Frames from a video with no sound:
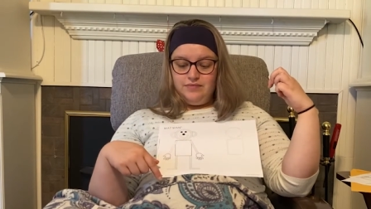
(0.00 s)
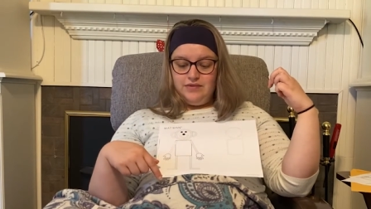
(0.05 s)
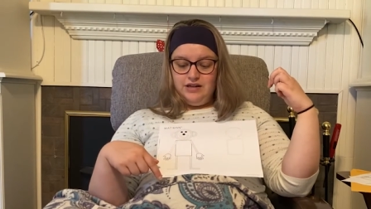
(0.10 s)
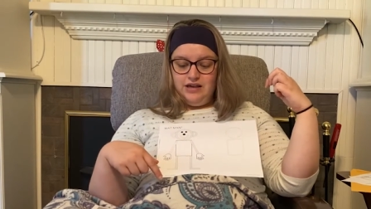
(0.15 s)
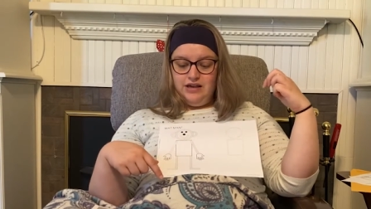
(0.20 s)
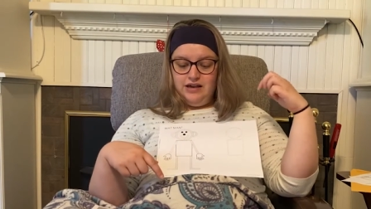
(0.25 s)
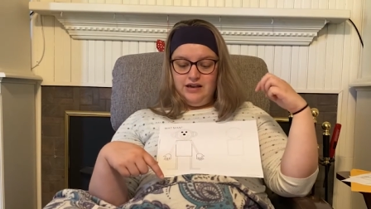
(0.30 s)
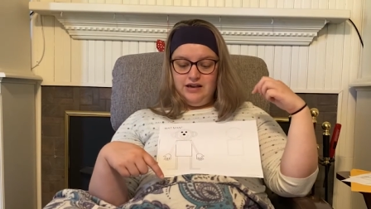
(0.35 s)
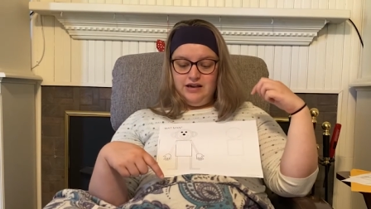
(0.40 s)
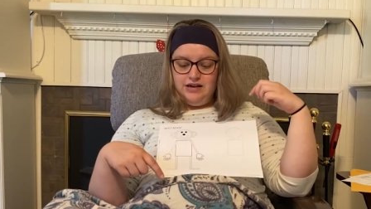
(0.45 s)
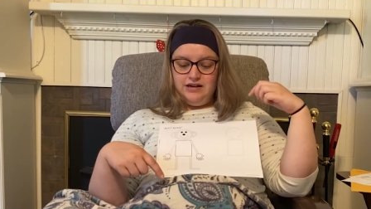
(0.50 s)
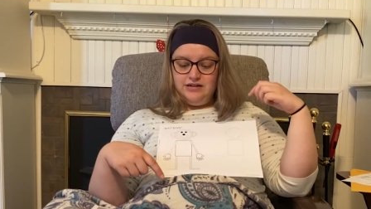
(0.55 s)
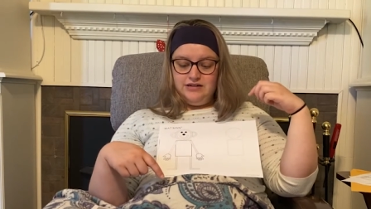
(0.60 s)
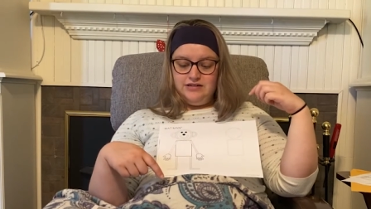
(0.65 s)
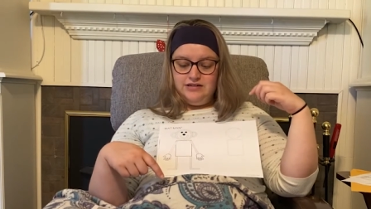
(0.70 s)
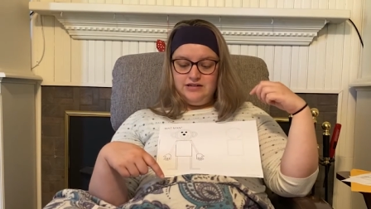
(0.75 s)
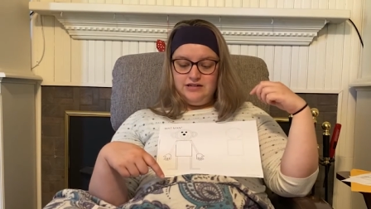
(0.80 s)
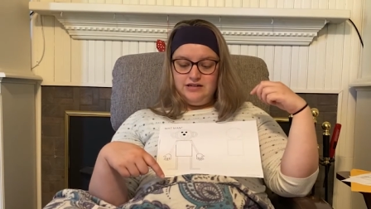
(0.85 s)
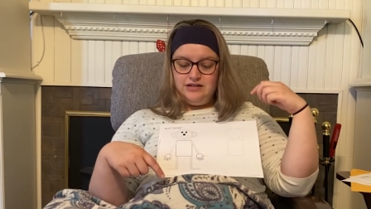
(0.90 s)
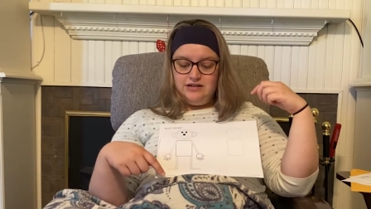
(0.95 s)

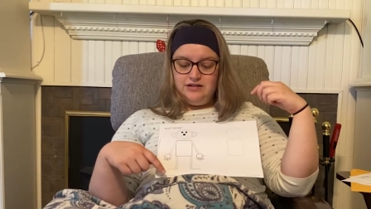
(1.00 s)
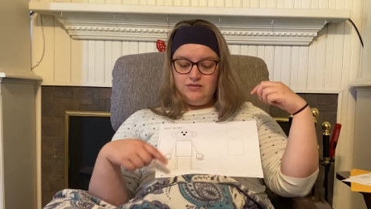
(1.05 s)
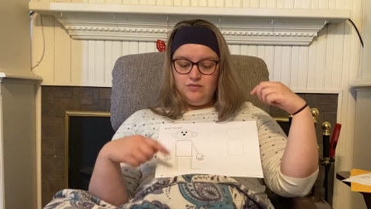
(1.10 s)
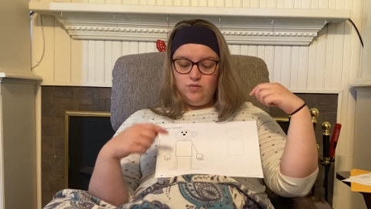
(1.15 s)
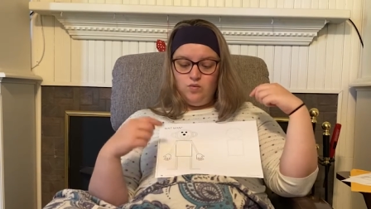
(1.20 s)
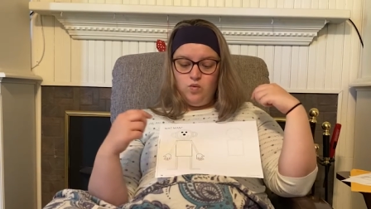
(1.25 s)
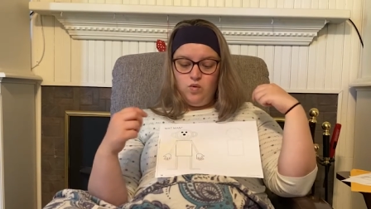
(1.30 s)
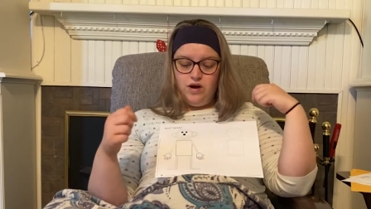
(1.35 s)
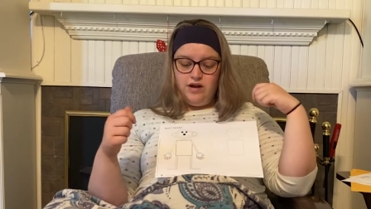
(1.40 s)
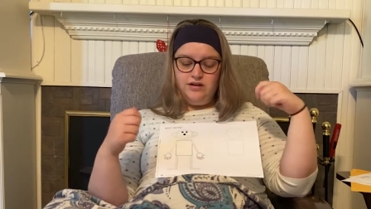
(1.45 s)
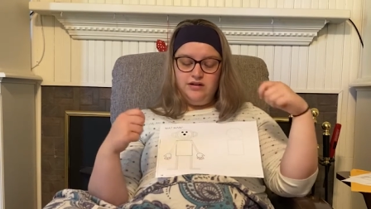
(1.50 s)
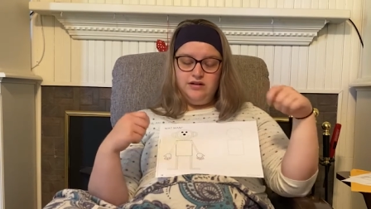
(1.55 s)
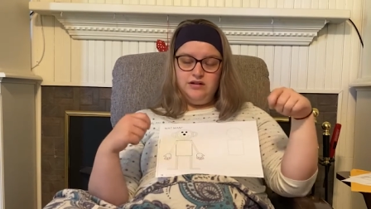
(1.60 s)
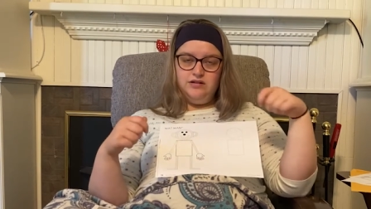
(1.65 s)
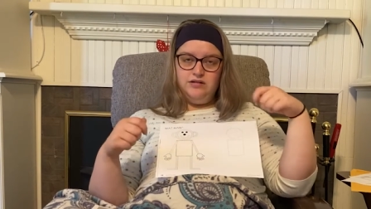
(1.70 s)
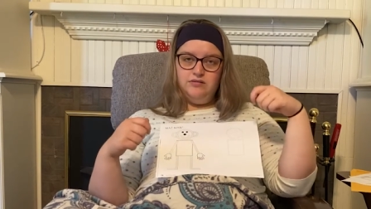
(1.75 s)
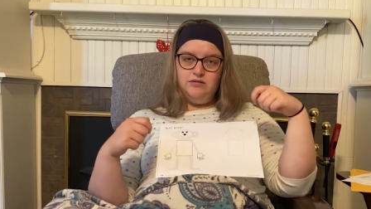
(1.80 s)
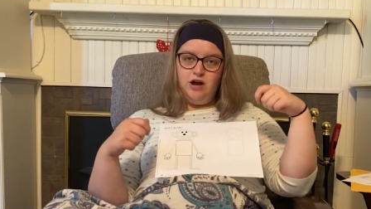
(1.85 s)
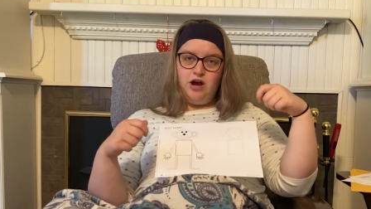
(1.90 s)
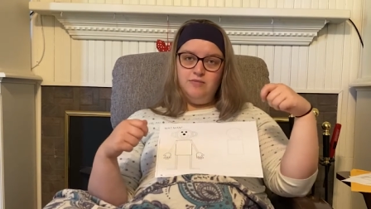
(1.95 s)
and what
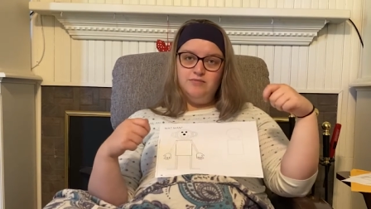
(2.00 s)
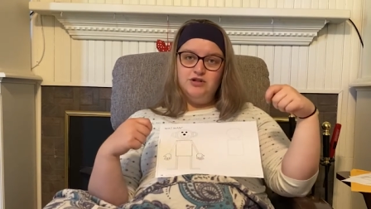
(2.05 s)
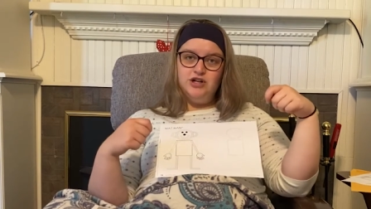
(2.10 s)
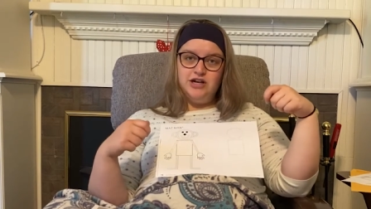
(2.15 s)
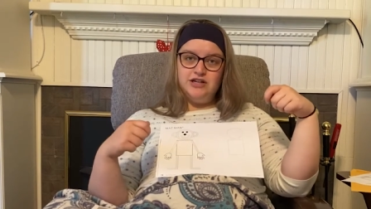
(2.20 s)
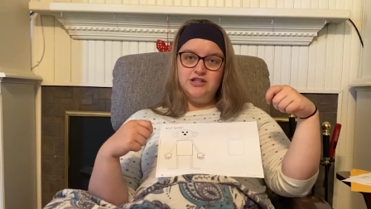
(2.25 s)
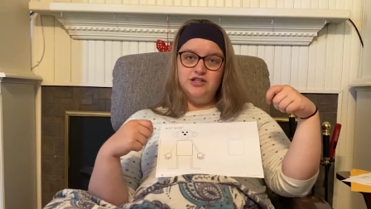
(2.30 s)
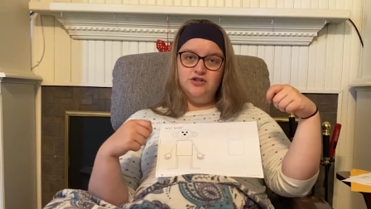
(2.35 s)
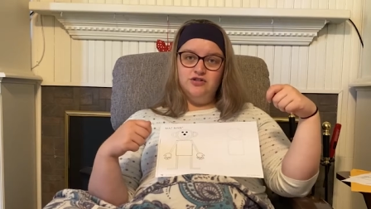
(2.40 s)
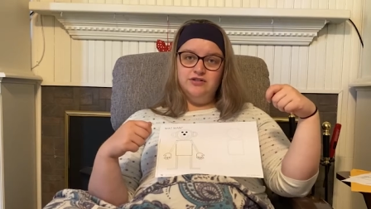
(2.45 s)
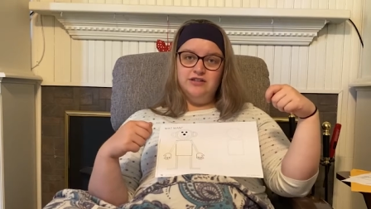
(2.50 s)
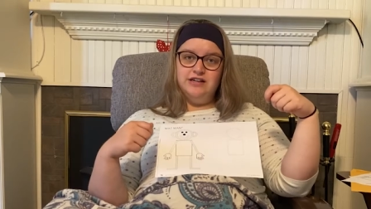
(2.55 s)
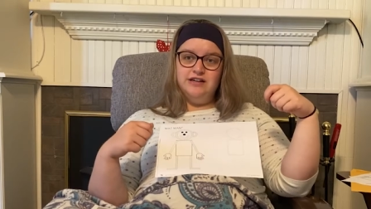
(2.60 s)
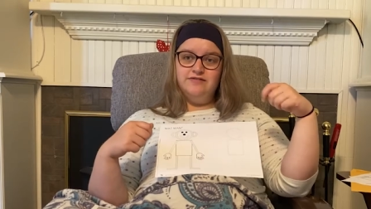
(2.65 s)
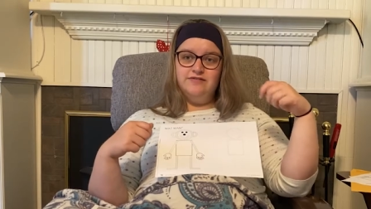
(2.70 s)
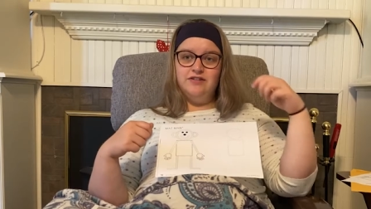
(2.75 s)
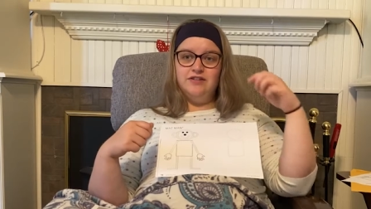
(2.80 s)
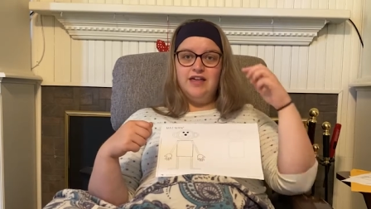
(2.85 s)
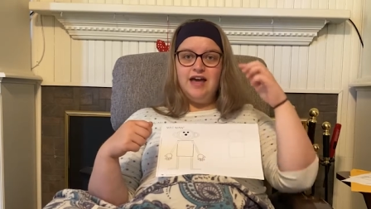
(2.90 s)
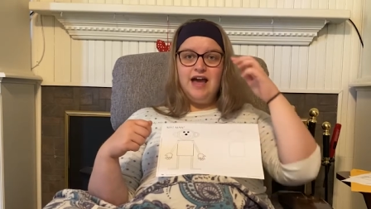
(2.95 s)
objects you'll
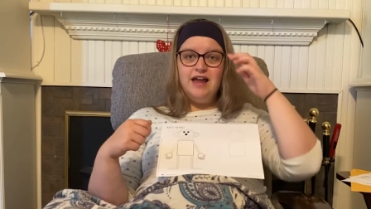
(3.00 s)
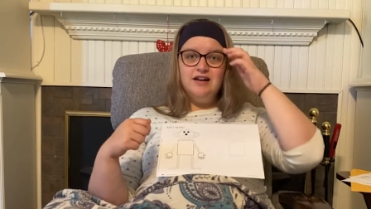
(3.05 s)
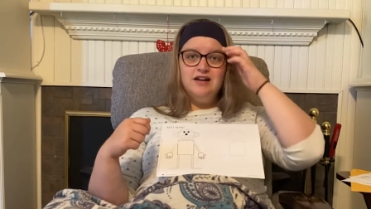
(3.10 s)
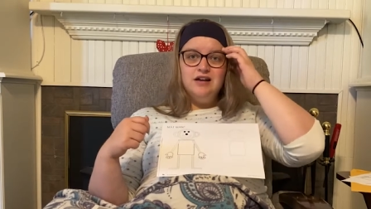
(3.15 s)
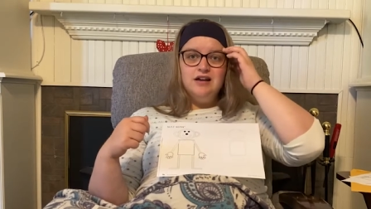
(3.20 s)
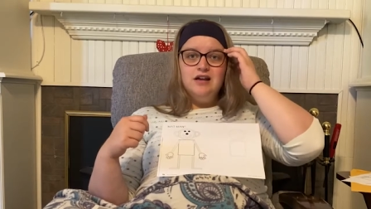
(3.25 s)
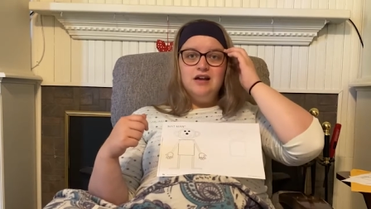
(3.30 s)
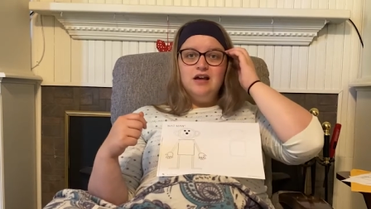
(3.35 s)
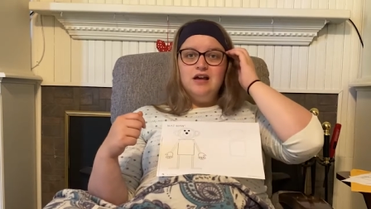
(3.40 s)
need for that.